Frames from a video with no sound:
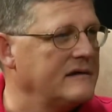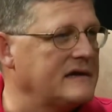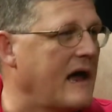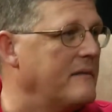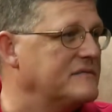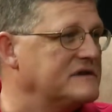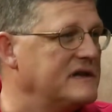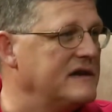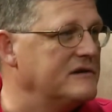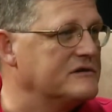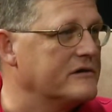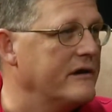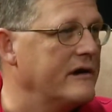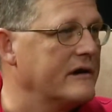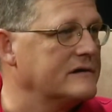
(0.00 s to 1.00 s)
times 10
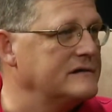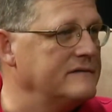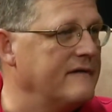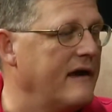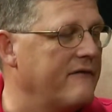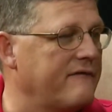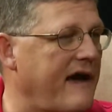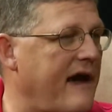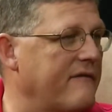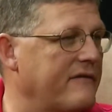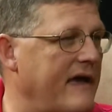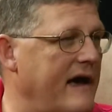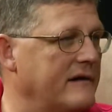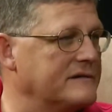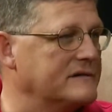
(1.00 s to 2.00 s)
trucks, you've got
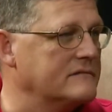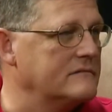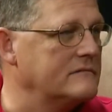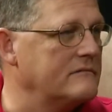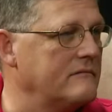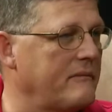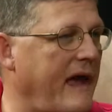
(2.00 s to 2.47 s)
5,000